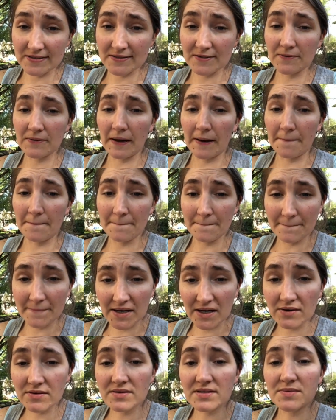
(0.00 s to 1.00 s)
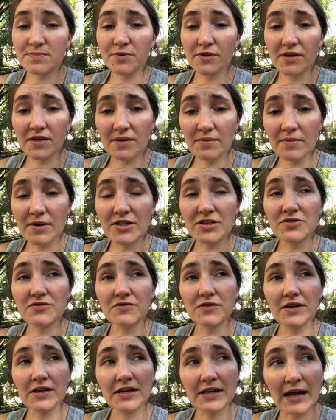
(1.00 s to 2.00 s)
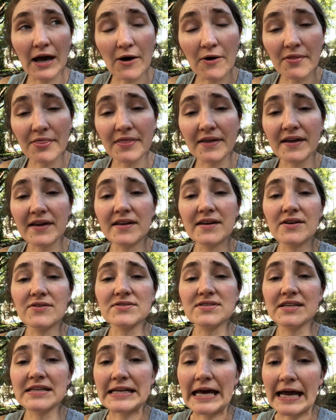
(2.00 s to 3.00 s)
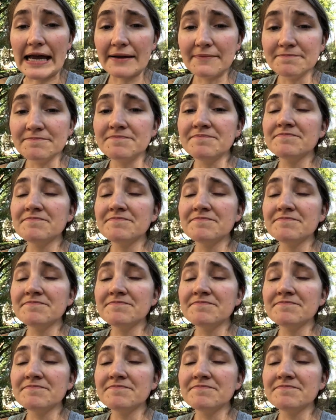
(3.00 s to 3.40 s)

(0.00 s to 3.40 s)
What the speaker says: So yeah, I was pretty much freaking out, thinking I was gonna die.